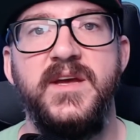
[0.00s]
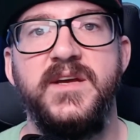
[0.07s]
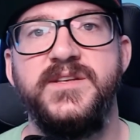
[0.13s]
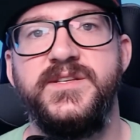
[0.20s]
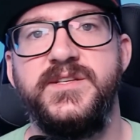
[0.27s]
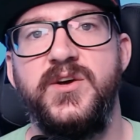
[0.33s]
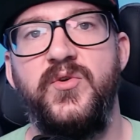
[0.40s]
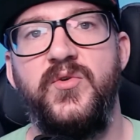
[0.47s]

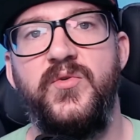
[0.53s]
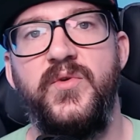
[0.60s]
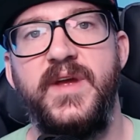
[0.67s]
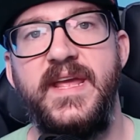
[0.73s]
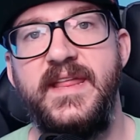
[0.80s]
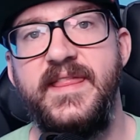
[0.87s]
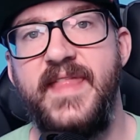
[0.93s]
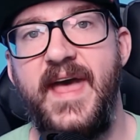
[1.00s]
So
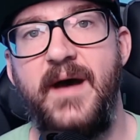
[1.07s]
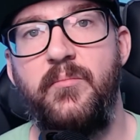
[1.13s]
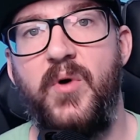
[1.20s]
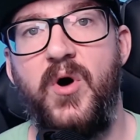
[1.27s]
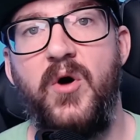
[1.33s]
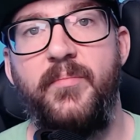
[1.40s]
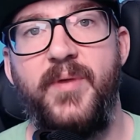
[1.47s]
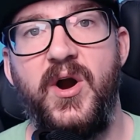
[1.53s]
in that
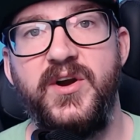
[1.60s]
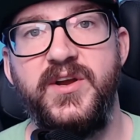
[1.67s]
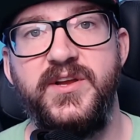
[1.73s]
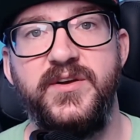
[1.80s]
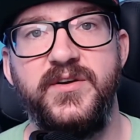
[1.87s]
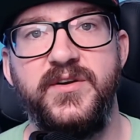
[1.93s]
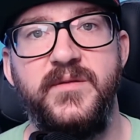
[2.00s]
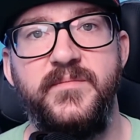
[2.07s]
ballpark,
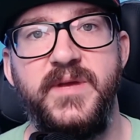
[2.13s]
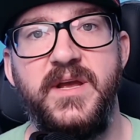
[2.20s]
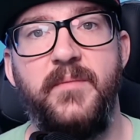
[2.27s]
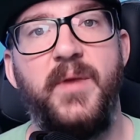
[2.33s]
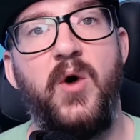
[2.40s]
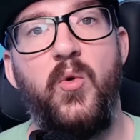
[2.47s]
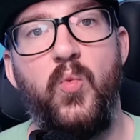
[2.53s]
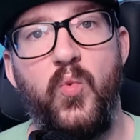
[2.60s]
you're going to be
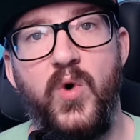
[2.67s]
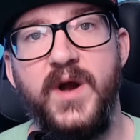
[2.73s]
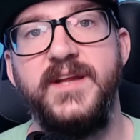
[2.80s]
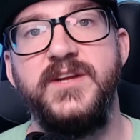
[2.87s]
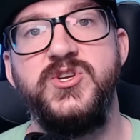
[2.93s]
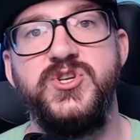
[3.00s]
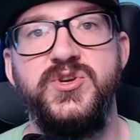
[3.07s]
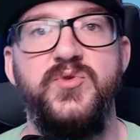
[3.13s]
about 1
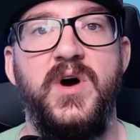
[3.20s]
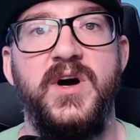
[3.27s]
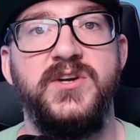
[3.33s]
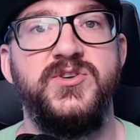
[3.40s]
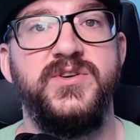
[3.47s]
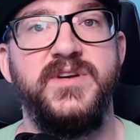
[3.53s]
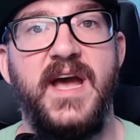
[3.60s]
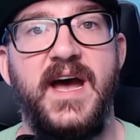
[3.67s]
in
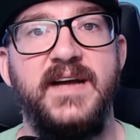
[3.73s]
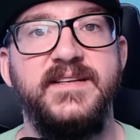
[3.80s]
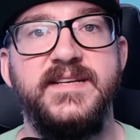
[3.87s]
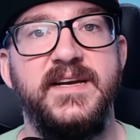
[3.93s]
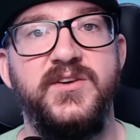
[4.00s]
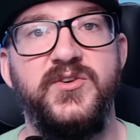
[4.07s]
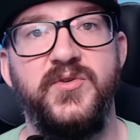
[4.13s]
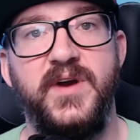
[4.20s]
200
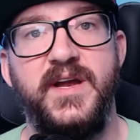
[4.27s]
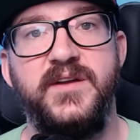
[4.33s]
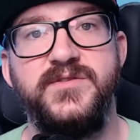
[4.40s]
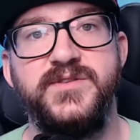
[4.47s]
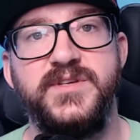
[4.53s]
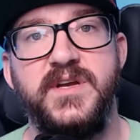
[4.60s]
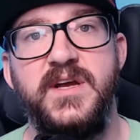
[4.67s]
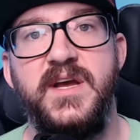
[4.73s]
content
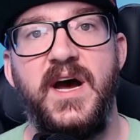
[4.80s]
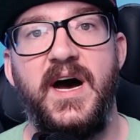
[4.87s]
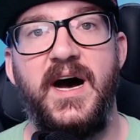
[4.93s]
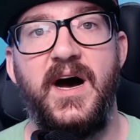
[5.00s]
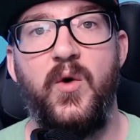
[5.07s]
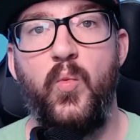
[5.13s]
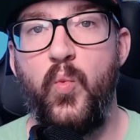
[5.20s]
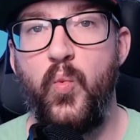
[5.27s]
creators.
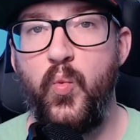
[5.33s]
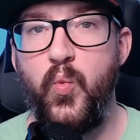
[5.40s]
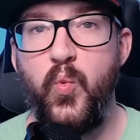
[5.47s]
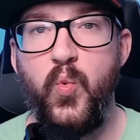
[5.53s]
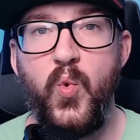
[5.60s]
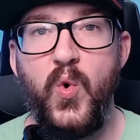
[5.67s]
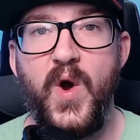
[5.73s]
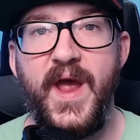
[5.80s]

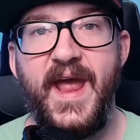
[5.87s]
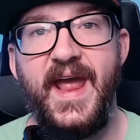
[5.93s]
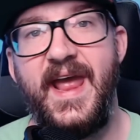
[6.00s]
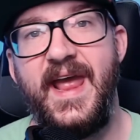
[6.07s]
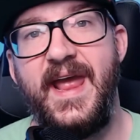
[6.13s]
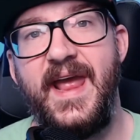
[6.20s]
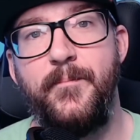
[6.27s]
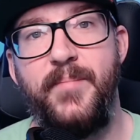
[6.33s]

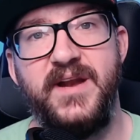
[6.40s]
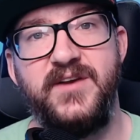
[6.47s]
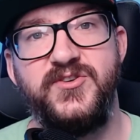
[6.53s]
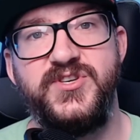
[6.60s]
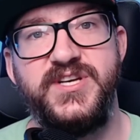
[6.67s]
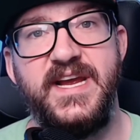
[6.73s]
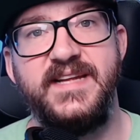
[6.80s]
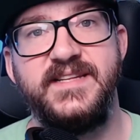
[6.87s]
Way better
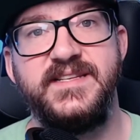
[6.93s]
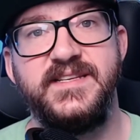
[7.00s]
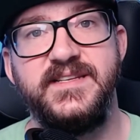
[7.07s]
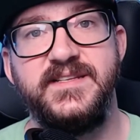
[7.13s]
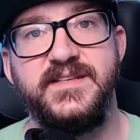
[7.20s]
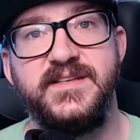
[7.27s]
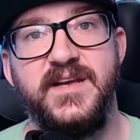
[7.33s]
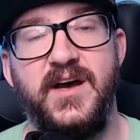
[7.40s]

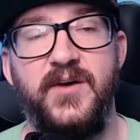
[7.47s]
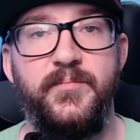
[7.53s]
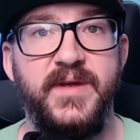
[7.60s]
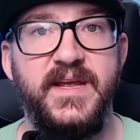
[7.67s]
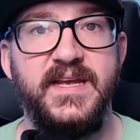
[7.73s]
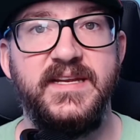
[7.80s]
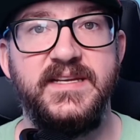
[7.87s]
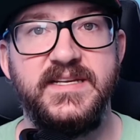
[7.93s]
chances of
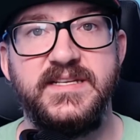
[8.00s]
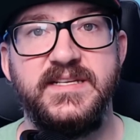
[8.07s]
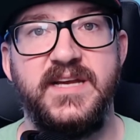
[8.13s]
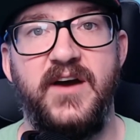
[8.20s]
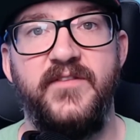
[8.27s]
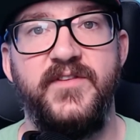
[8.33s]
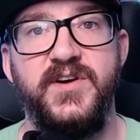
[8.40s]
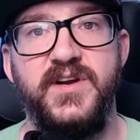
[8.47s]
being
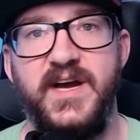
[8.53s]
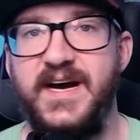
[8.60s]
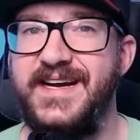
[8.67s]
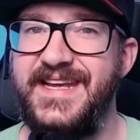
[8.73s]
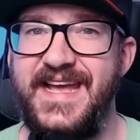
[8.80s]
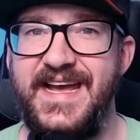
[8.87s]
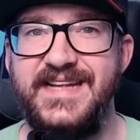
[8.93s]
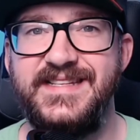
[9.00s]
discovered.
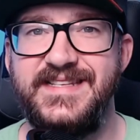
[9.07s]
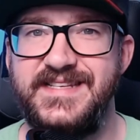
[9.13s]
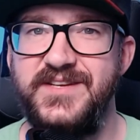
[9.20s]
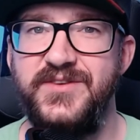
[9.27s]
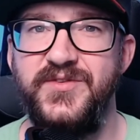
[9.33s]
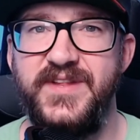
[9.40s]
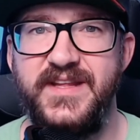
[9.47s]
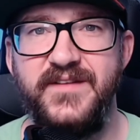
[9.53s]
Again,
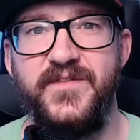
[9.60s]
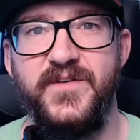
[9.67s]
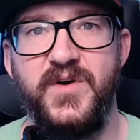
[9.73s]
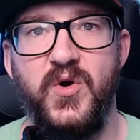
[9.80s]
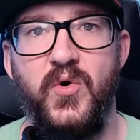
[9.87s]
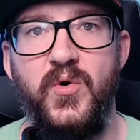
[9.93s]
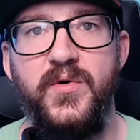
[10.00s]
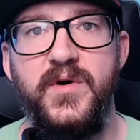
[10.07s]
still
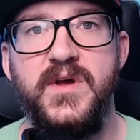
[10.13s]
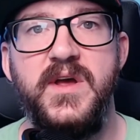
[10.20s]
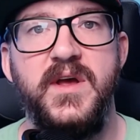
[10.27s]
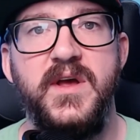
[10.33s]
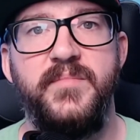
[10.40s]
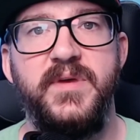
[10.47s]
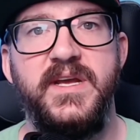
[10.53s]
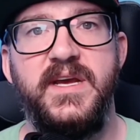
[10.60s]
difficult
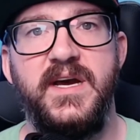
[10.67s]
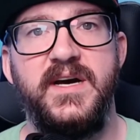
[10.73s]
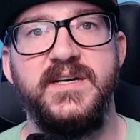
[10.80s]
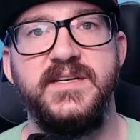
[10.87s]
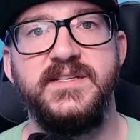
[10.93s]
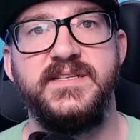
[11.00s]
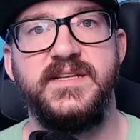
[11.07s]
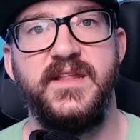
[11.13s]

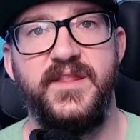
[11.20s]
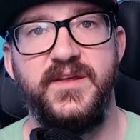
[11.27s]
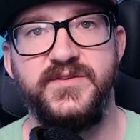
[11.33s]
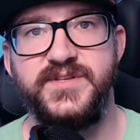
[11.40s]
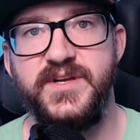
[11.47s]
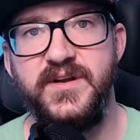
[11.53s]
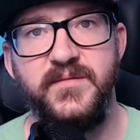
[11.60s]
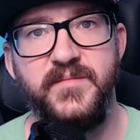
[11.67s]
because
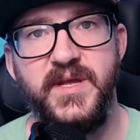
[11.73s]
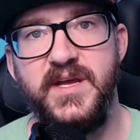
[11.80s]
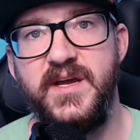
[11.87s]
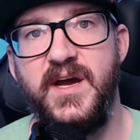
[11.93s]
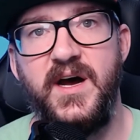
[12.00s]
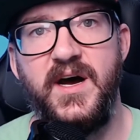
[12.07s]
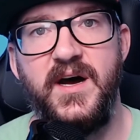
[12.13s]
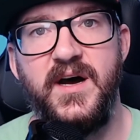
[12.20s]
there's going to be
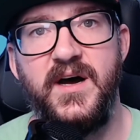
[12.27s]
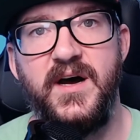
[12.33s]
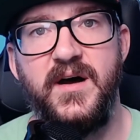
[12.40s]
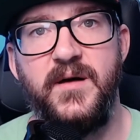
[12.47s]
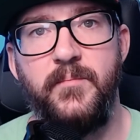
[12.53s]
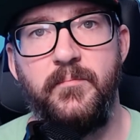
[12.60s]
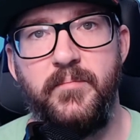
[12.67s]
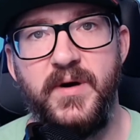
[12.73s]
a
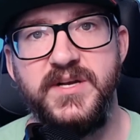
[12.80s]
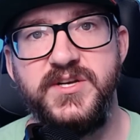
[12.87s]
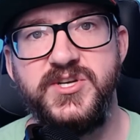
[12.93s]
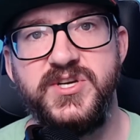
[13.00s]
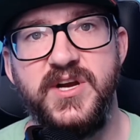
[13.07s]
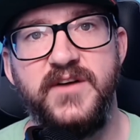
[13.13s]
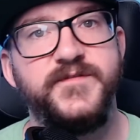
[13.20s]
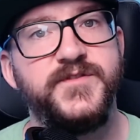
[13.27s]

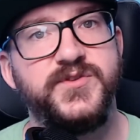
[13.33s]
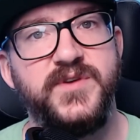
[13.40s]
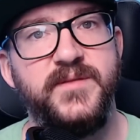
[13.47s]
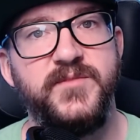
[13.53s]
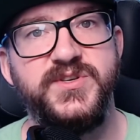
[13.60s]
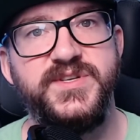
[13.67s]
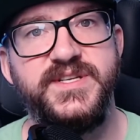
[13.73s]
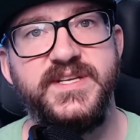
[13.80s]
bunch of
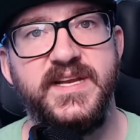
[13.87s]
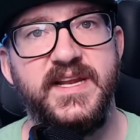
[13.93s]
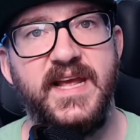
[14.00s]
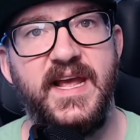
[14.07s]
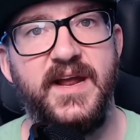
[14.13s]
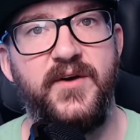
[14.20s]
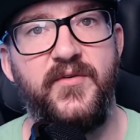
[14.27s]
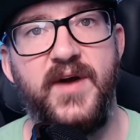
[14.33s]
streamers
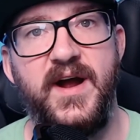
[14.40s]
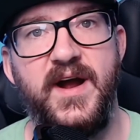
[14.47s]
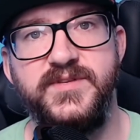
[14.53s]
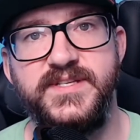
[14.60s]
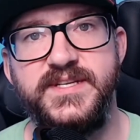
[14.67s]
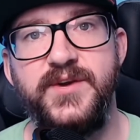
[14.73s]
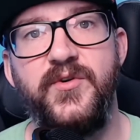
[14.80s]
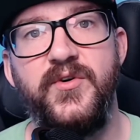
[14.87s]
sitting at around
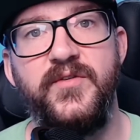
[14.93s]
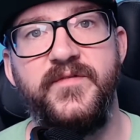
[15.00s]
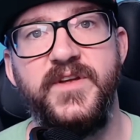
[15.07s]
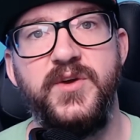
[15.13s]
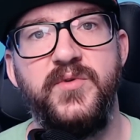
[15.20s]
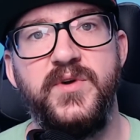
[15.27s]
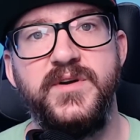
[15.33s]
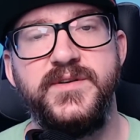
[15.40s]
0
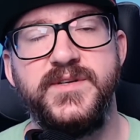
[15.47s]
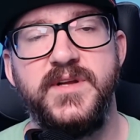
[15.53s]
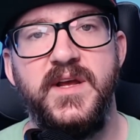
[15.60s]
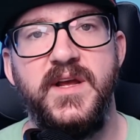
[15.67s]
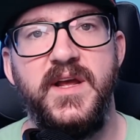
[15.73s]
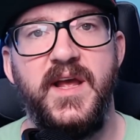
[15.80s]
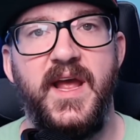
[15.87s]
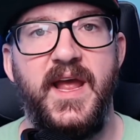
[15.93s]
viewers.
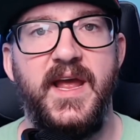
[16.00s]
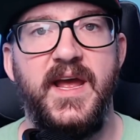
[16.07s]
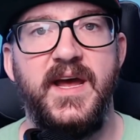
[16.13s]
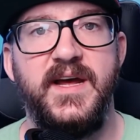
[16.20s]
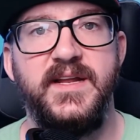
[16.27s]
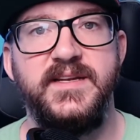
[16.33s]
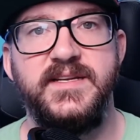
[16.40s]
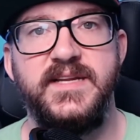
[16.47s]

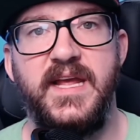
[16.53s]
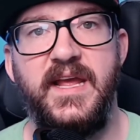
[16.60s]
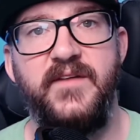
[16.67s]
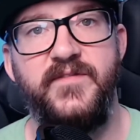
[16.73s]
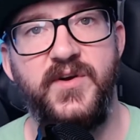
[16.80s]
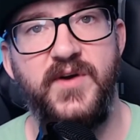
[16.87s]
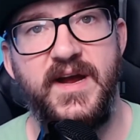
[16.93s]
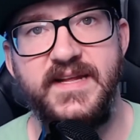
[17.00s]
And
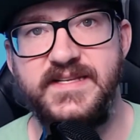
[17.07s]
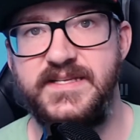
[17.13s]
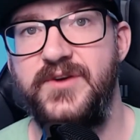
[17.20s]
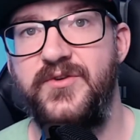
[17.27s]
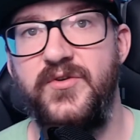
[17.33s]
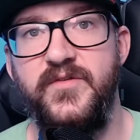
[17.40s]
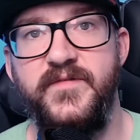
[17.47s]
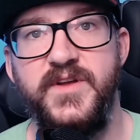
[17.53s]
if you're at
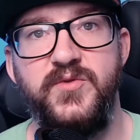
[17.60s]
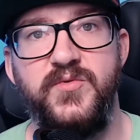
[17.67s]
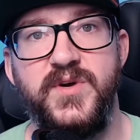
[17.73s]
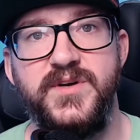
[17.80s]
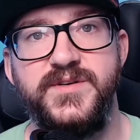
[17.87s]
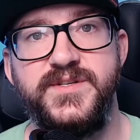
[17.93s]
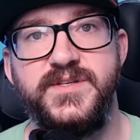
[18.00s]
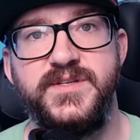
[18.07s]
0
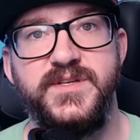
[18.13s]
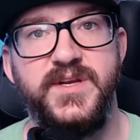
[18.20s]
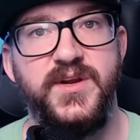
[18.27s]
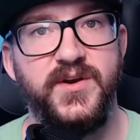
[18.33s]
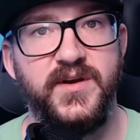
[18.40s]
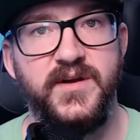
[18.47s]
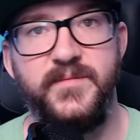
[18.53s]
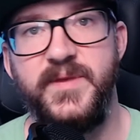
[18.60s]
viewers,
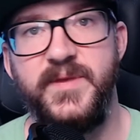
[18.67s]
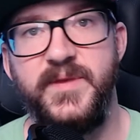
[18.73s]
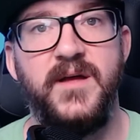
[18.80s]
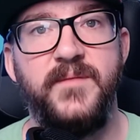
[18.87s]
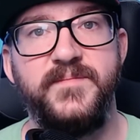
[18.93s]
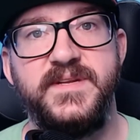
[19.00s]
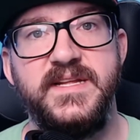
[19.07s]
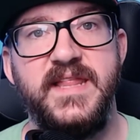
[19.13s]
you're going to be
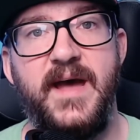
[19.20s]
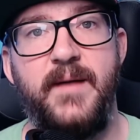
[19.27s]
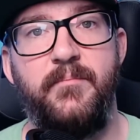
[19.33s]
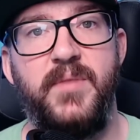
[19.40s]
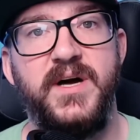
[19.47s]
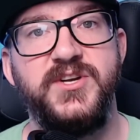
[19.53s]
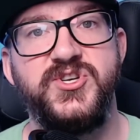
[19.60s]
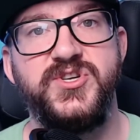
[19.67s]
clumped in that
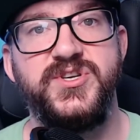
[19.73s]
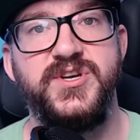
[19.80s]
bunch.